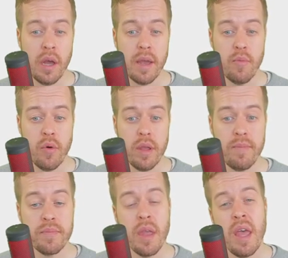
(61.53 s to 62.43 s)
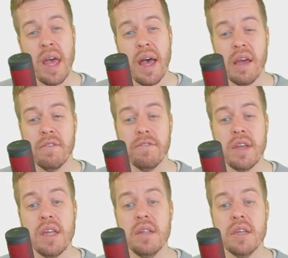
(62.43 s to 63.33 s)
library and
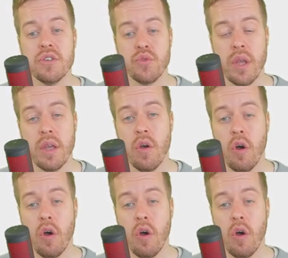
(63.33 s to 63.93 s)
feed the string